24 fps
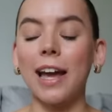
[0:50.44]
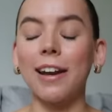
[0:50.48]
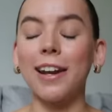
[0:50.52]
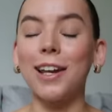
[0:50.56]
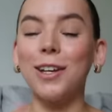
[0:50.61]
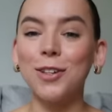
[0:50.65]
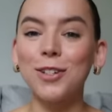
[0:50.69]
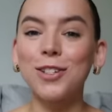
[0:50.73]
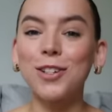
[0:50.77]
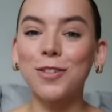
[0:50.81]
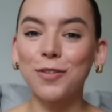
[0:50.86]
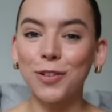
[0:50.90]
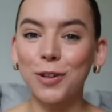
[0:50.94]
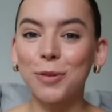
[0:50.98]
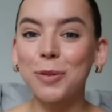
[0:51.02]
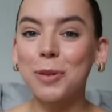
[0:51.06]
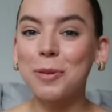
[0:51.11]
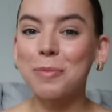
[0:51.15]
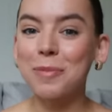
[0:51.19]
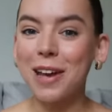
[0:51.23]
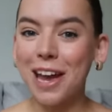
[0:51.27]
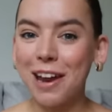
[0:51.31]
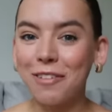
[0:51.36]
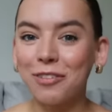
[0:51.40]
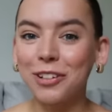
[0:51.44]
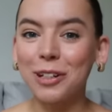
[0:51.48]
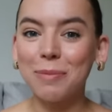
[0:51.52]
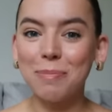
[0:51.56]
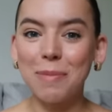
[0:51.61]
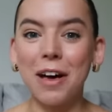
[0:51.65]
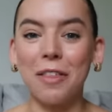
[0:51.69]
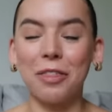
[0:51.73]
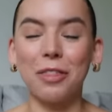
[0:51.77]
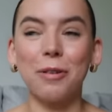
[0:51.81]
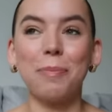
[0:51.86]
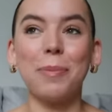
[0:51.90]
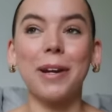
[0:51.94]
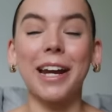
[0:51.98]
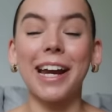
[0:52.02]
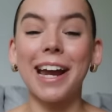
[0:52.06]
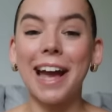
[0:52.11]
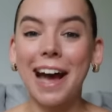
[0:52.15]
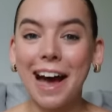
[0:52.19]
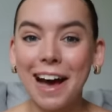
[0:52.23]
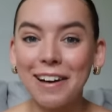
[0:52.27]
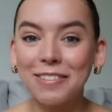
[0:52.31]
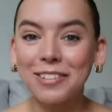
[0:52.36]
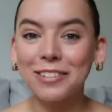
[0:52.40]
And I used to film them every month, but I
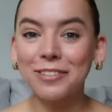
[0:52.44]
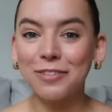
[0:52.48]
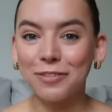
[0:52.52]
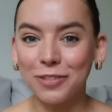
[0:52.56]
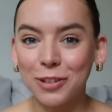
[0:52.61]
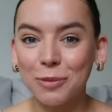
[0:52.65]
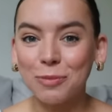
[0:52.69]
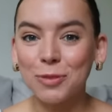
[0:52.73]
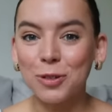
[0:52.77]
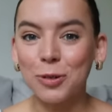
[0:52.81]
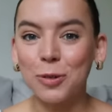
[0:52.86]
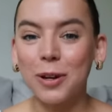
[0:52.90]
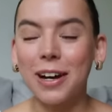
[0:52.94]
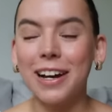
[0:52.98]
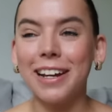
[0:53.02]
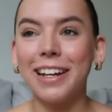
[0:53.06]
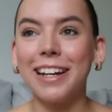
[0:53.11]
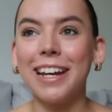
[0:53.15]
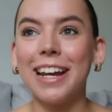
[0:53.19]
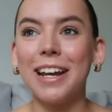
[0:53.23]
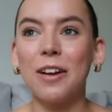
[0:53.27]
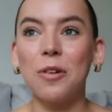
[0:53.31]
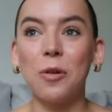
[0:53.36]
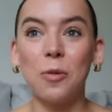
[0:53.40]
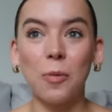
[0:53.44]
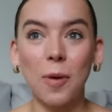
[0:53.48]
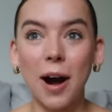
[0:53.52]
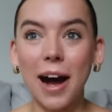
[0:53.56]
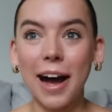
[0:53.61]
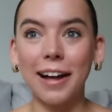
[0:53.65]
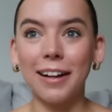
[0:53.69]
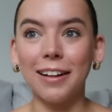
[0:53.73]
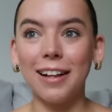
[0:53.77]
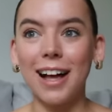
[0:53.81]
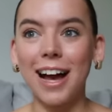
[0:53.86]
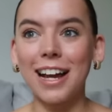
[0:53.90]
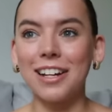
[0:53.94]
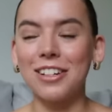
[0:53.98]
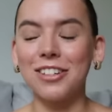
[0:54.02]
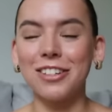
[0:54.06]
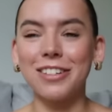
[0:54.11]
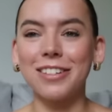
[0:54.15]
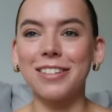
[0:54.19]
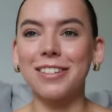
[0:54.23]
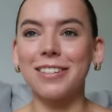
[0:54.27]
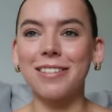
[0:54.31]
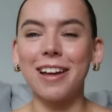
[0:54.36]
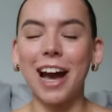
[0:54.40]
haven't filmed one in a while. I
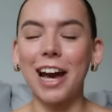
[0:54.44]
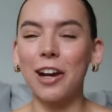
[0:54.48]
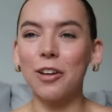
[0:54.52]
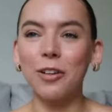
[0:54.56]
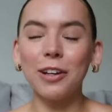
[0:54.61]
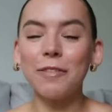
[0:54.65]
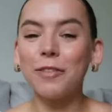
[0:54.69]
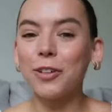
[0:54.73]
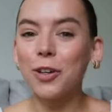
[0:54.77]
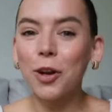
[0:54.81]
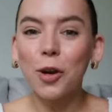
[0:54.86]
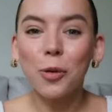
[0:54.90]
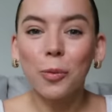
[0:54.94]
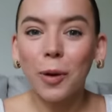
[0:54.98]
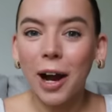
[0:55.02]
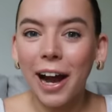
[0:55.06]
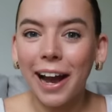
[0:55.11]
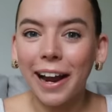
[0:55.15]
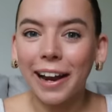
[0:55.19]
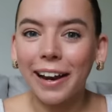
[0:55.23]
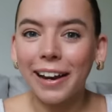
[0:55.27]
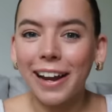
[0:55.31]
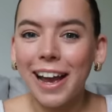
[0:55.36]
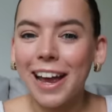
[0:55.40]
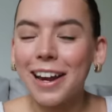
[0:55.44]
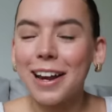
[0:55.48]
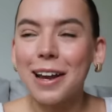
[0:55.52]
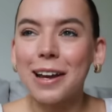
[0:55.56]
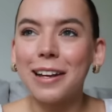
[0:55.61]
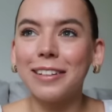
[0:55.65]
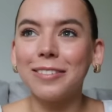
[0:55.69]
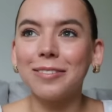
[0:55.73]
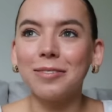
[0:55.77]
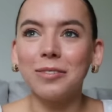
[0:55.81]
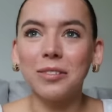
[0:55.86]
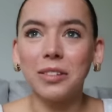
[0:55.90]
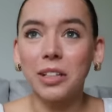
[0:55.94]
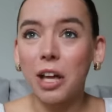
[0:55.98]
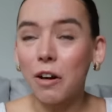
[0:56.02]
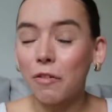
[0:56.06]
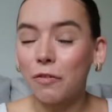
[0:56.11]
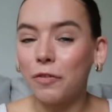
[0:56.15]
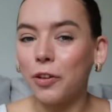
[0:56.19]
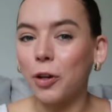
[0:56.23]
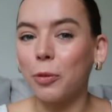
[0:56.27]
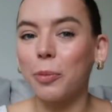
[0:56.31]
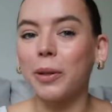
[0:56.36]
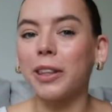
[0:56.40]
don't even know why. And I
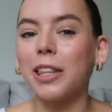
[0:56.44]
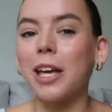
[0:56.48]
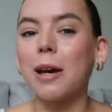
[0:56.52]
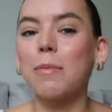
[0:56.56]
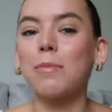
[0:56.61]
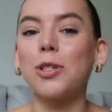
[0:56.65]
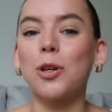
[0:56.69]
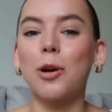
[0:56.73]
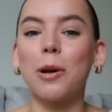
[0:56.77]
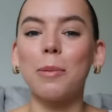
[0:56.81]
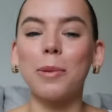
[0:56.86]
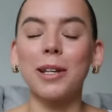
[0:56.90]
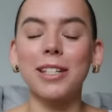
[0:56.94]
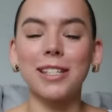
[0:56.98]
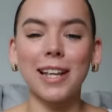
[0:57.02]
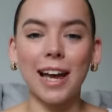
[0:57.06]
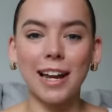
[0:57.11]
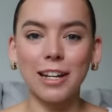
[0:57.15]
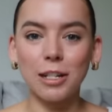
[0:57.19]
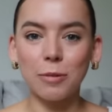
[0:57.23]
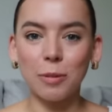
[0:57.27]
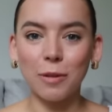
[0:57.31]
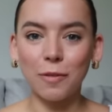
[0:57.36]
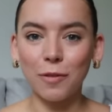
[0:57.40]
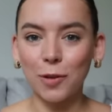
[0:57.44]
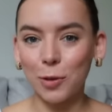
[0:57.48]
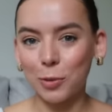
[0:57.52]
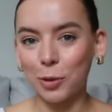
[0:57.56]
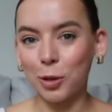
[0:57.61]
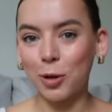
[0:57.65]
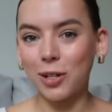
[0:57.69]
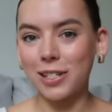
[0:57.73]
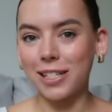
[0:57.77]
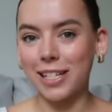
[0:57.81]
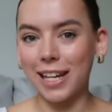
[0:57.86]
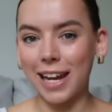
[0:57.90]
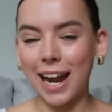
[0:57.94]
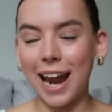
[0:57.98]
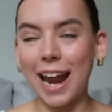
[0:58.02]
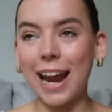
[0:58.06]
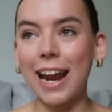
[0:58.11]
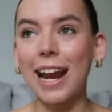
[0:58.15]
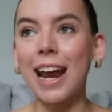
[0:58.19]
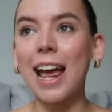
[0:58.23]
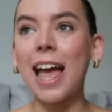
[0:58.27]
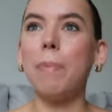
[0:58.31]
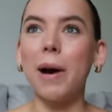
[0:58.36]
love filming them. So I'm excited to be filming one today.